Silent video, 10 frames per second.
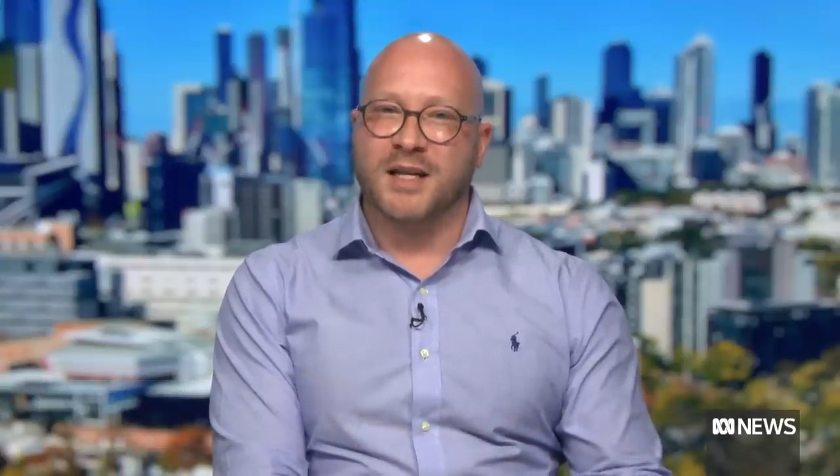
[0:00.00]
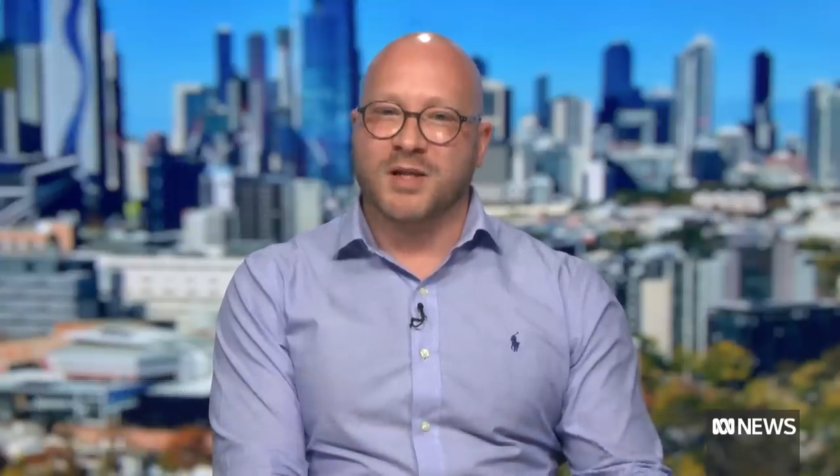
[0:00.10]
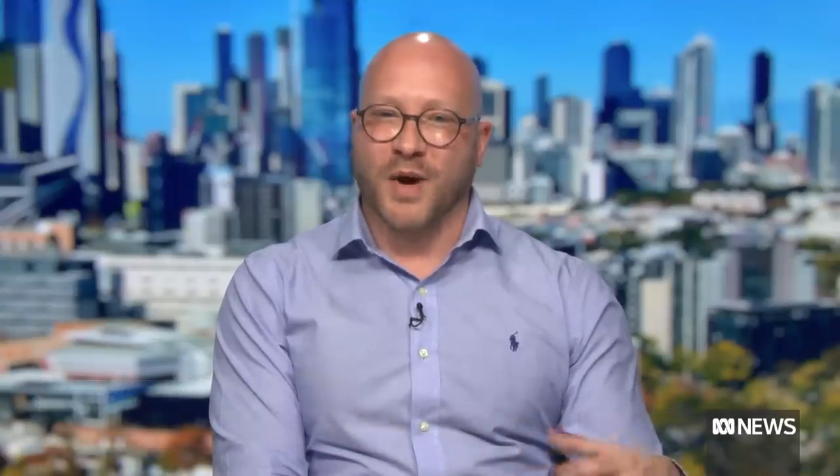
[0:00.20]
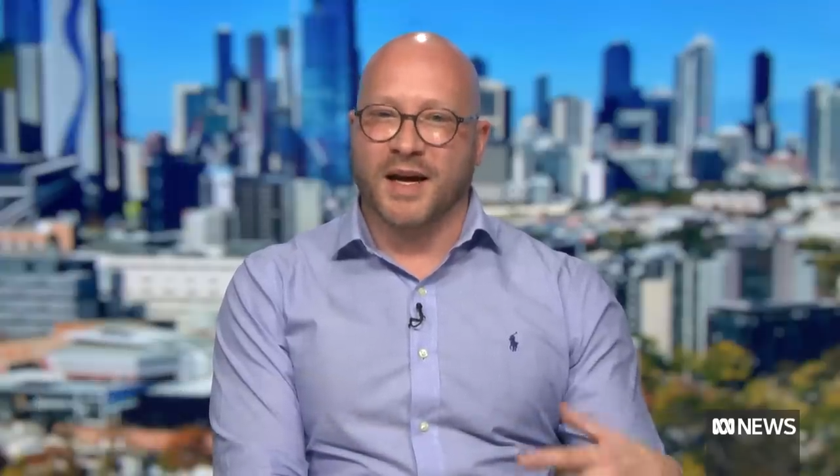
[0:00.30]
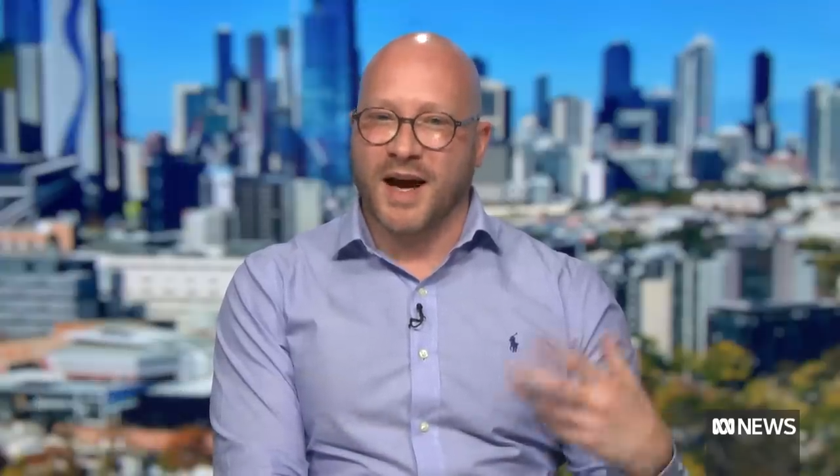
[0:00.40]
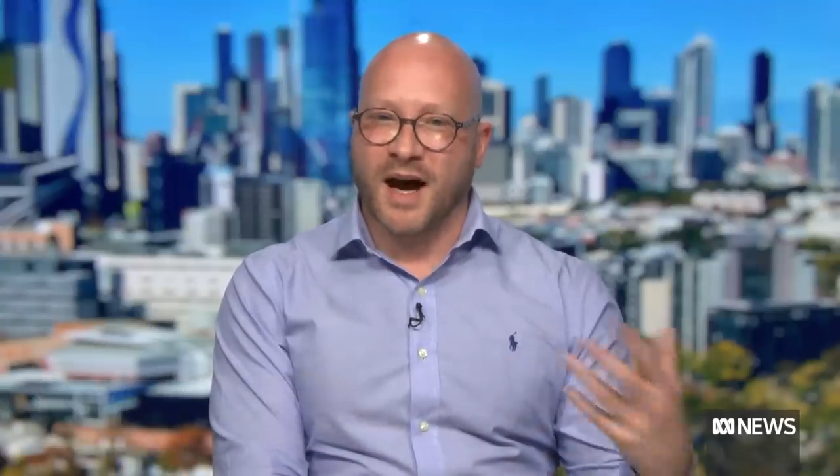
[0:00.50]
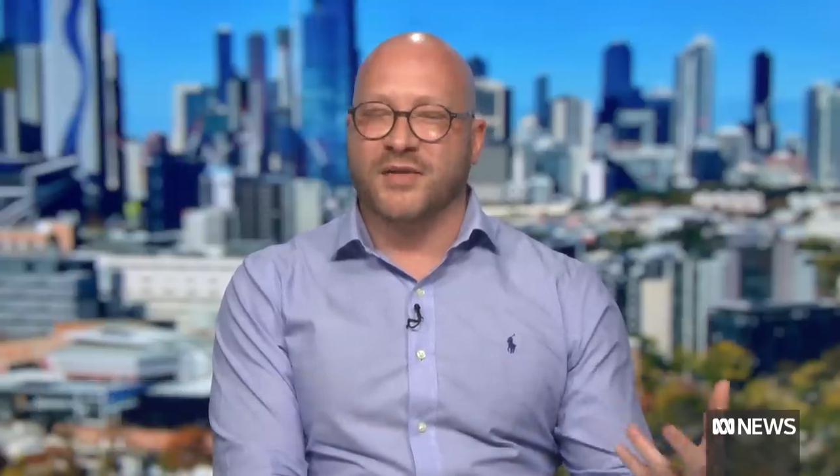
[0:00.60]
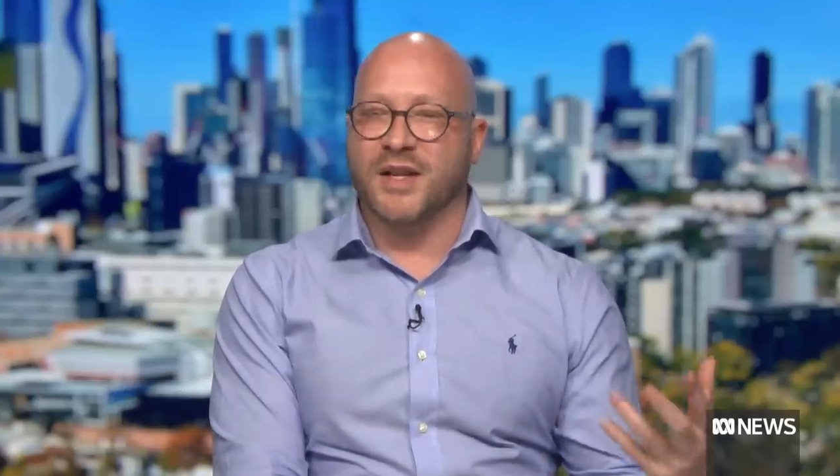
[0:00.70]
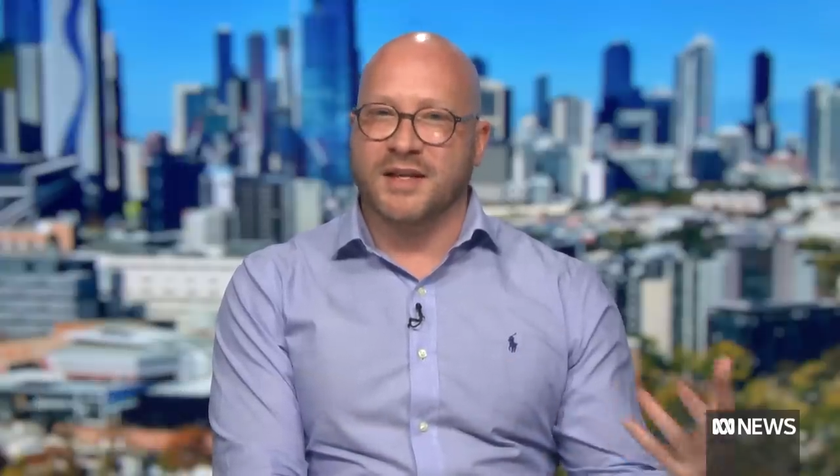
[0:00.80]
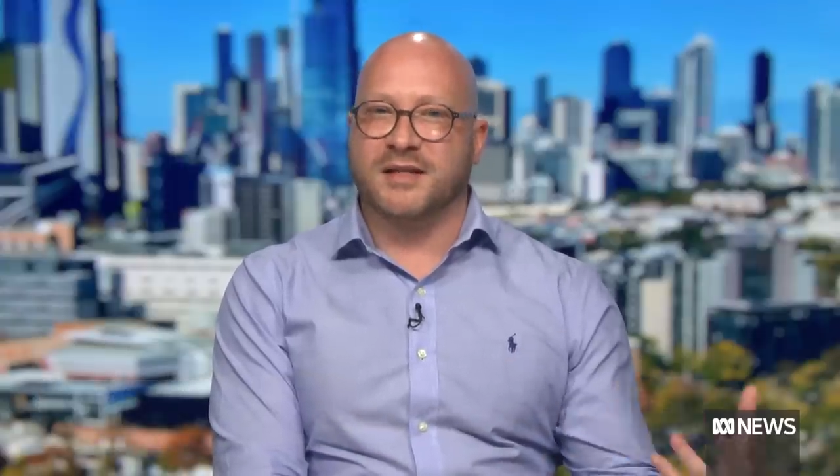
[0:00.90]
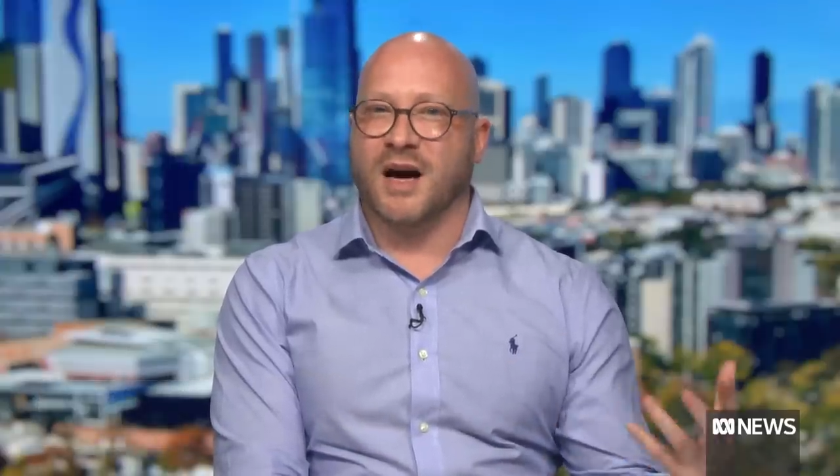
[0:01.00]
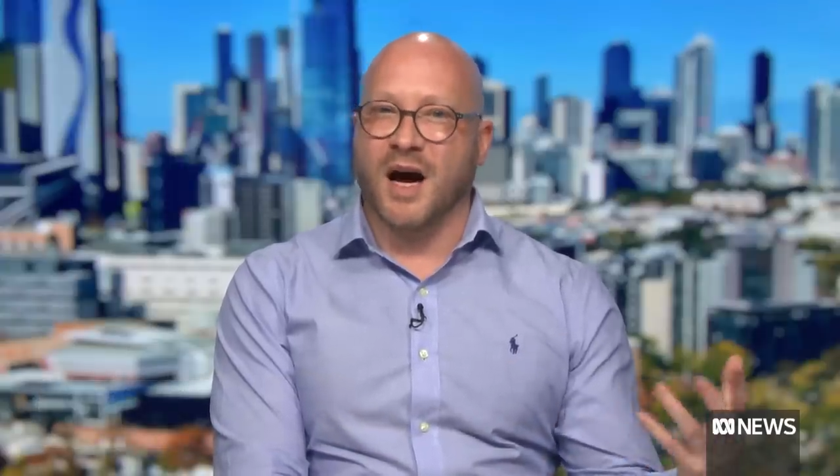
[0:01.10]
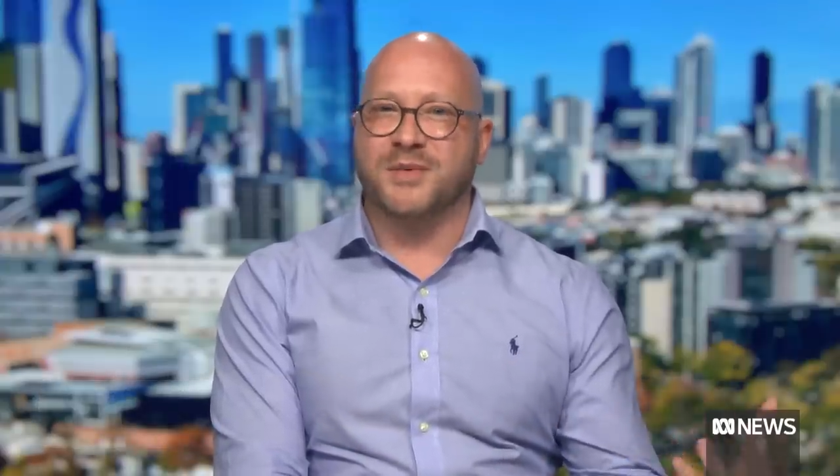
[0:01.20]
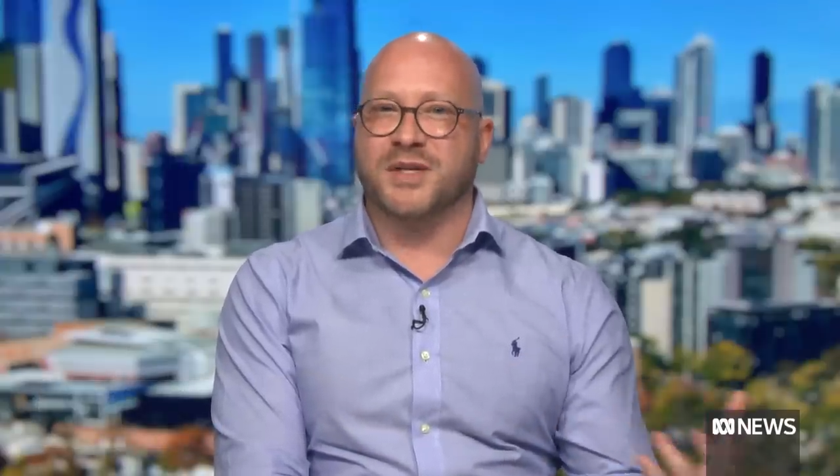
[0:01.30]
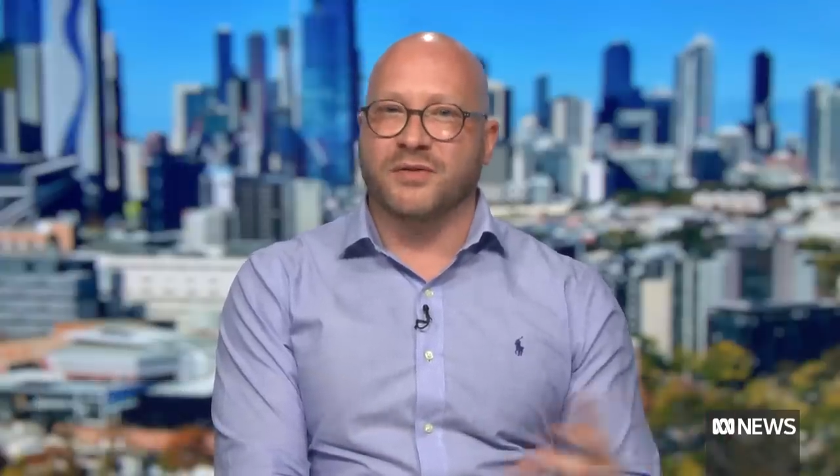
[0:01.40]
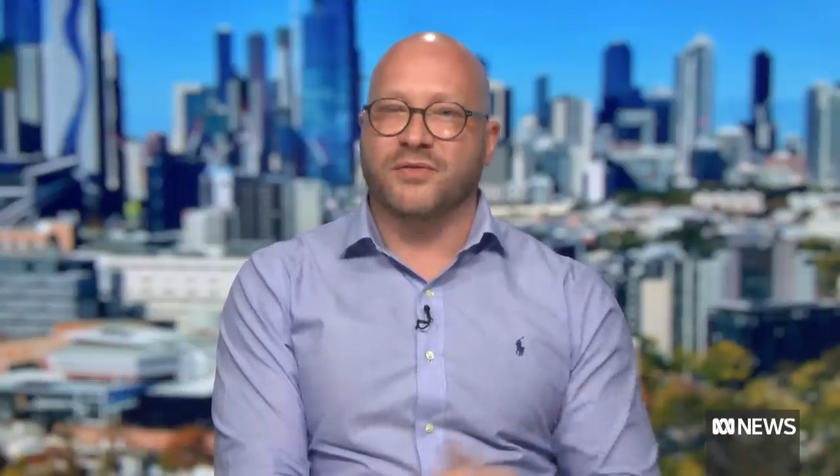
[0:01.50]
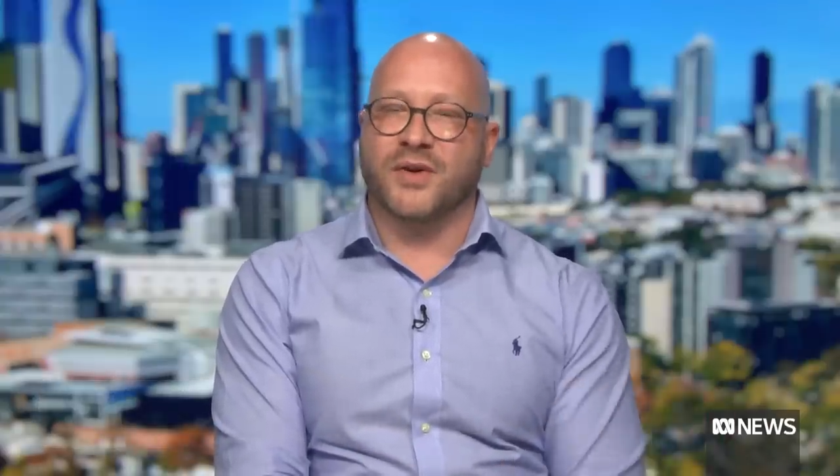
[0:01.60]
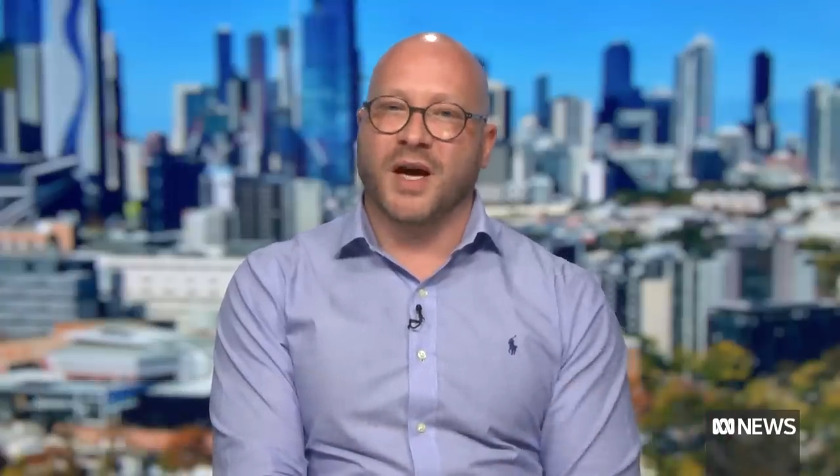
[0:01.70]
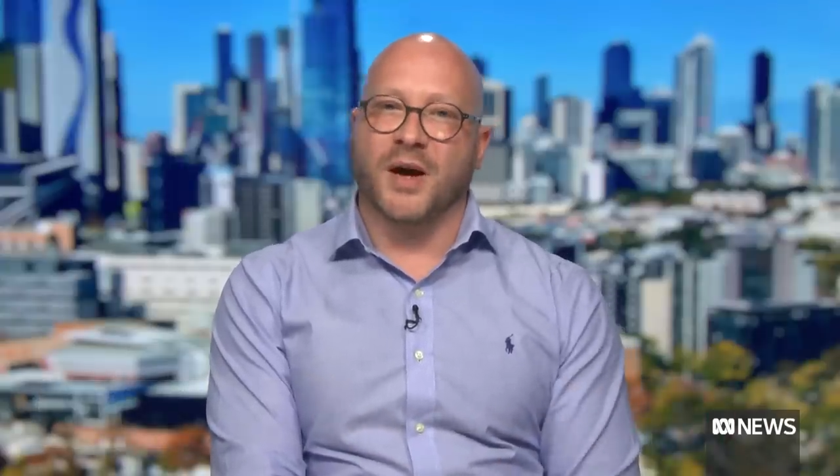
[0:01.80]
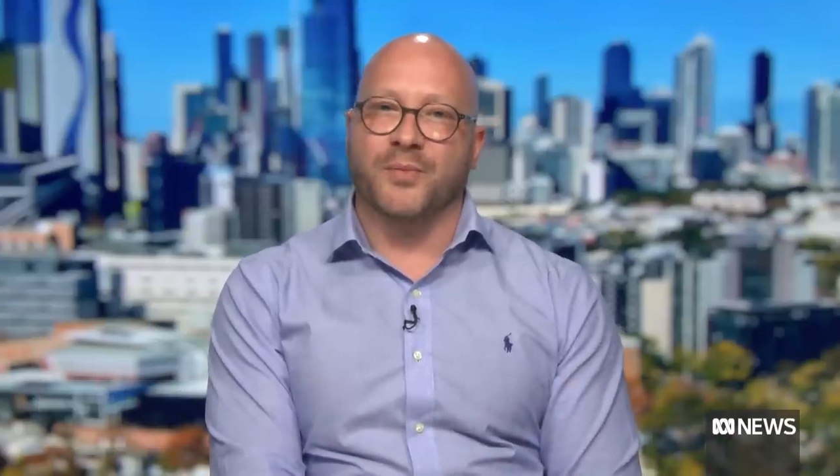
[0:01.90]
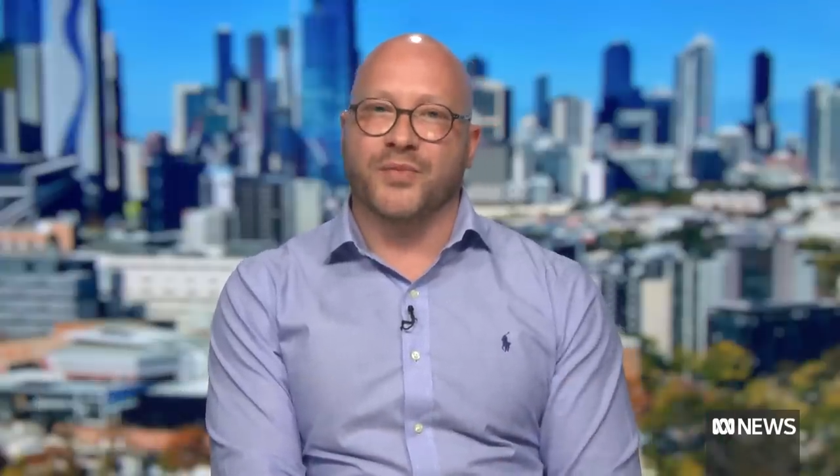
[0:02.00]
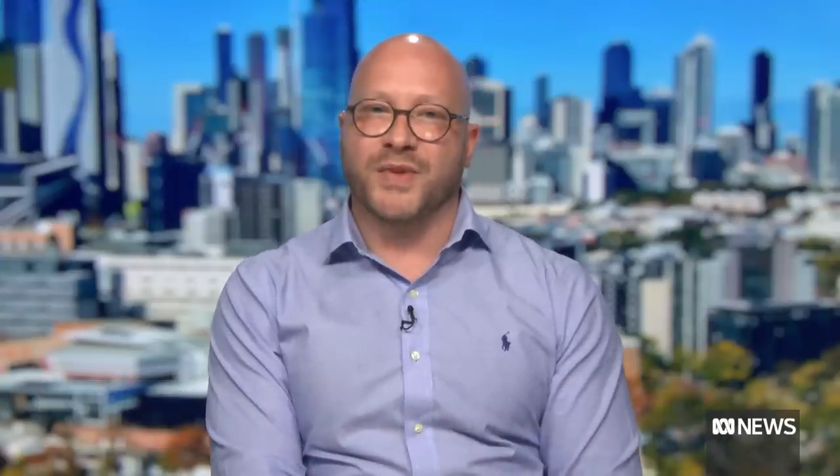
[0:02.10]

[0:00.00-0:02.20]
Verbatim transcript: to uncover these types of um,